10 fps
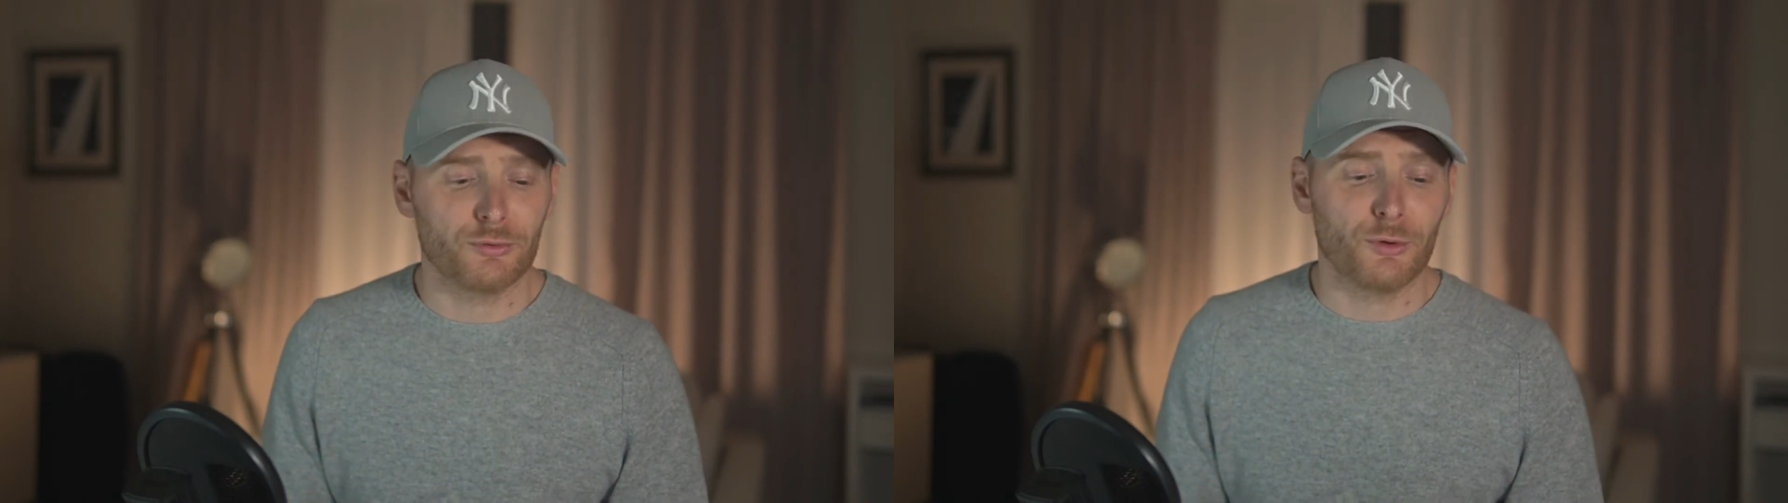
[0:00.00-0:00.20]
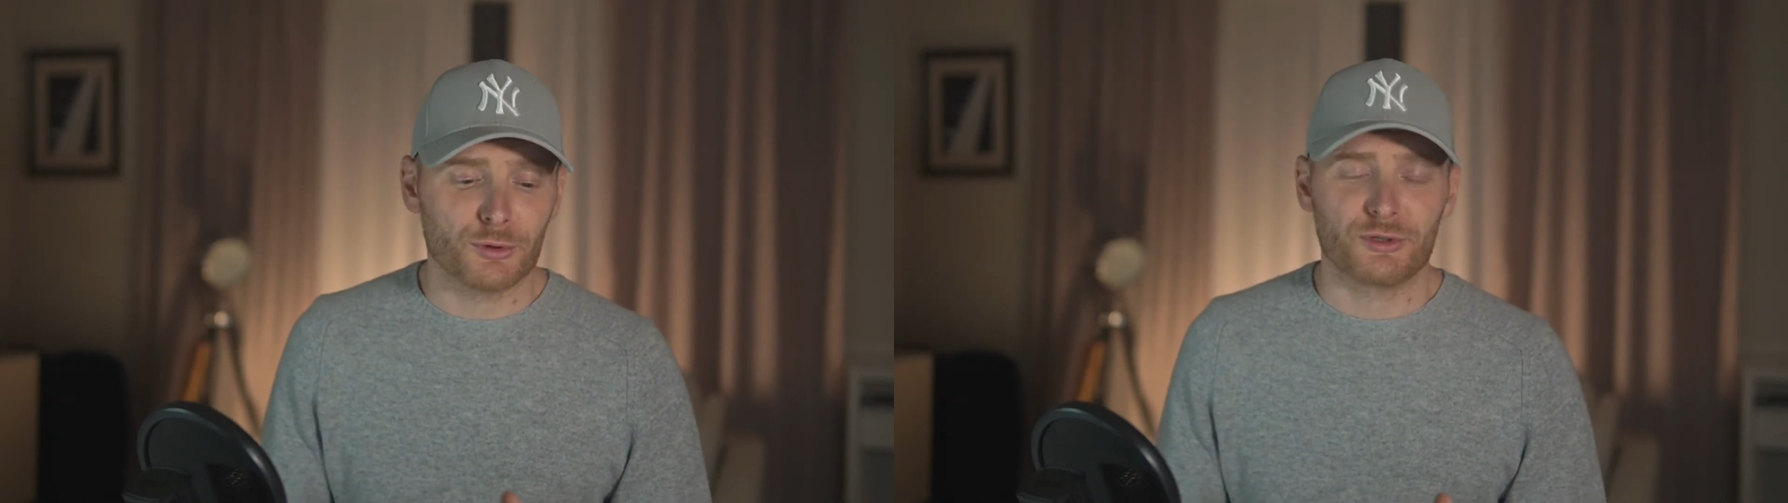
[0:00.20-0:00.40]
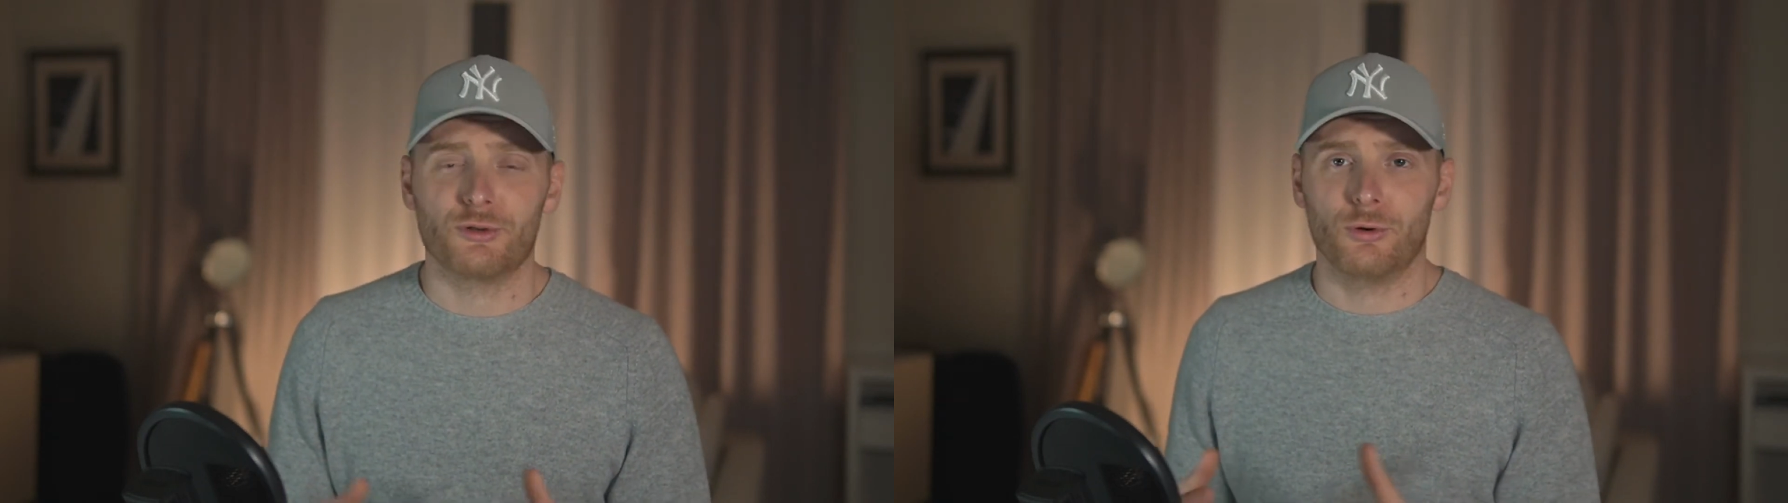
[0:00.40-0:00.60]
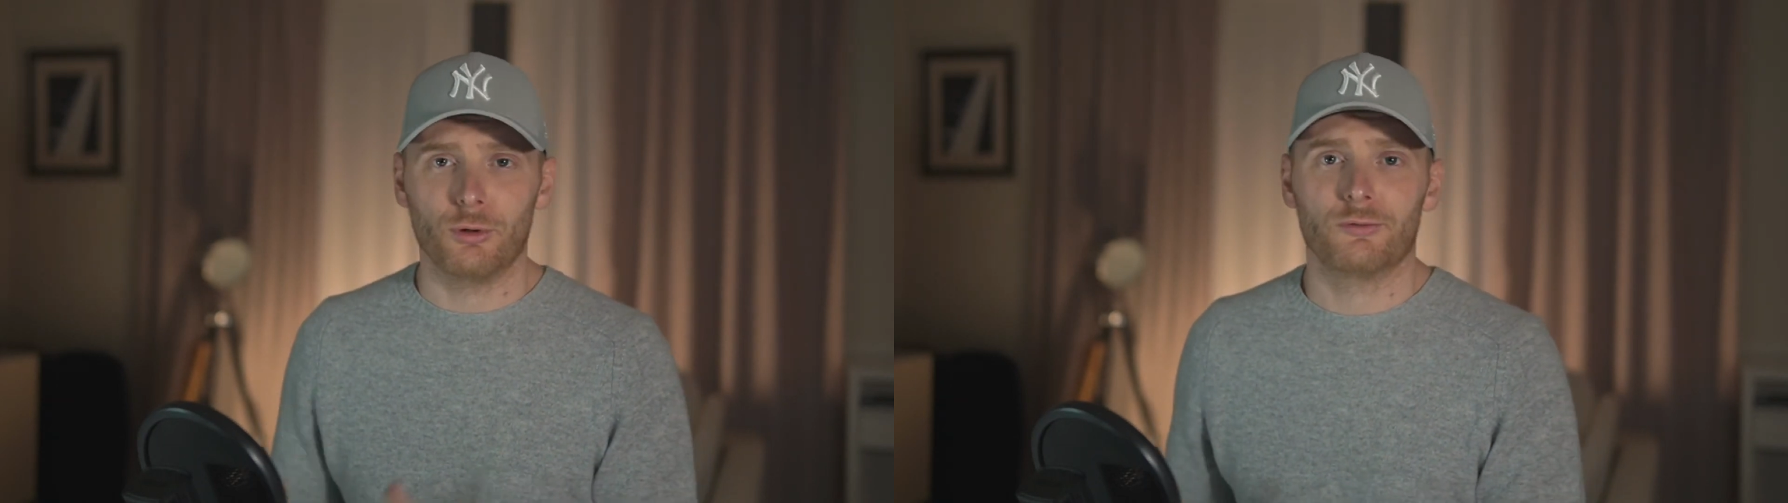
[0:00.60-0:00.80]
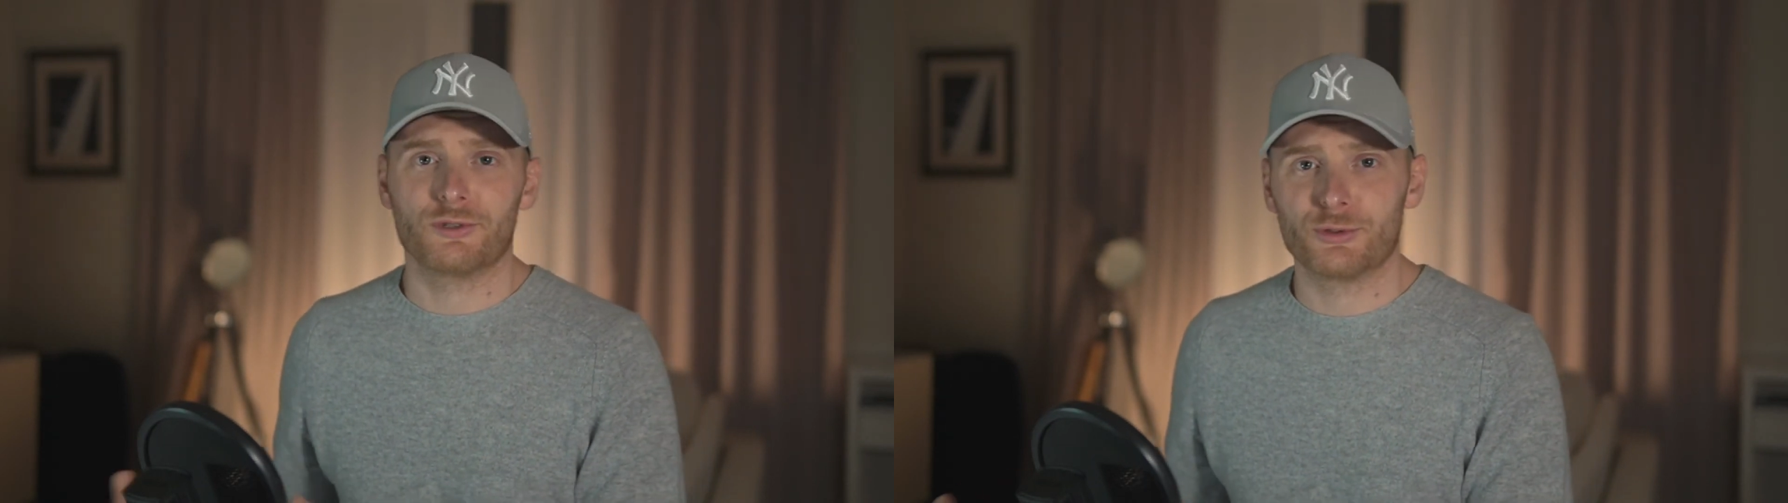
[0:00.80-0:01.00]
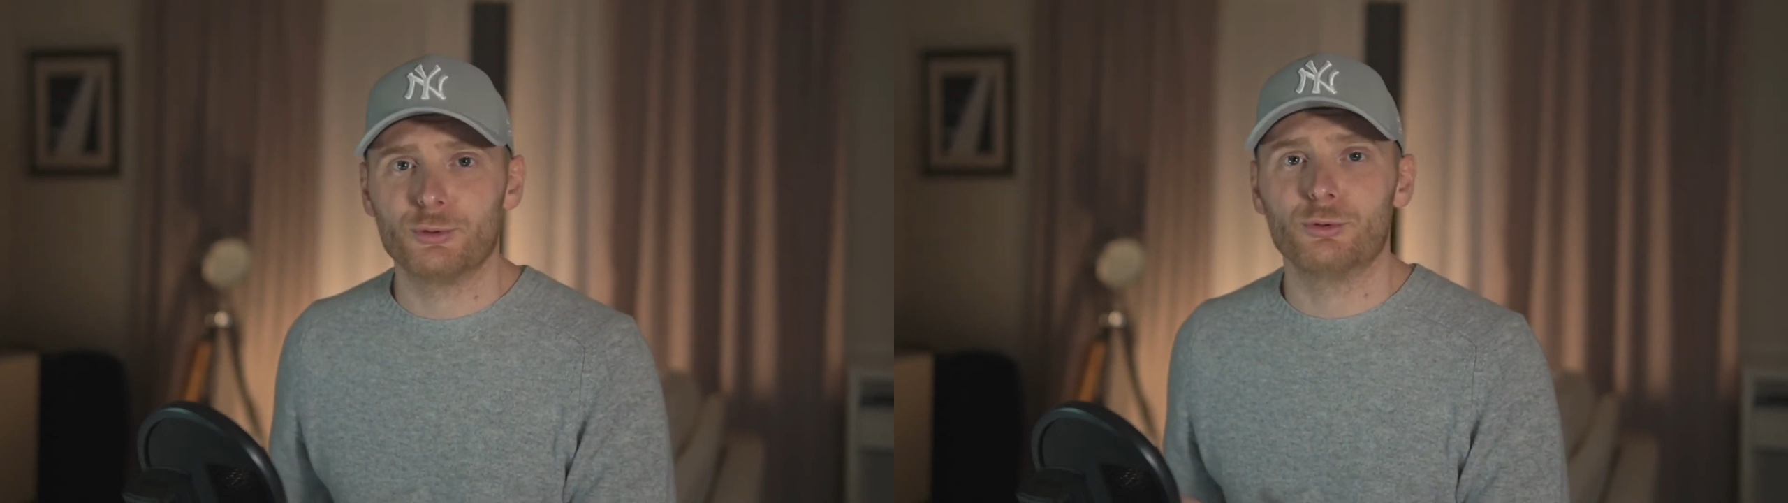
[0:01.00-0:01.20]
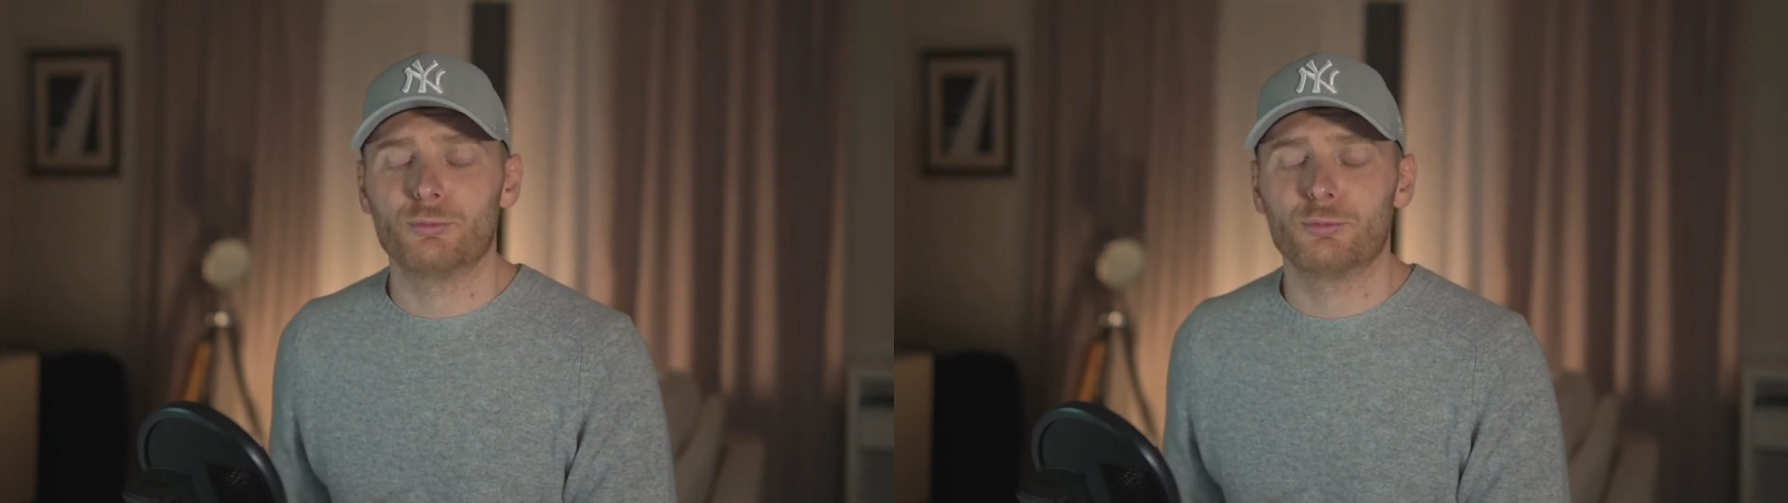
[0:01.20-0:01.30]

Of course you always do,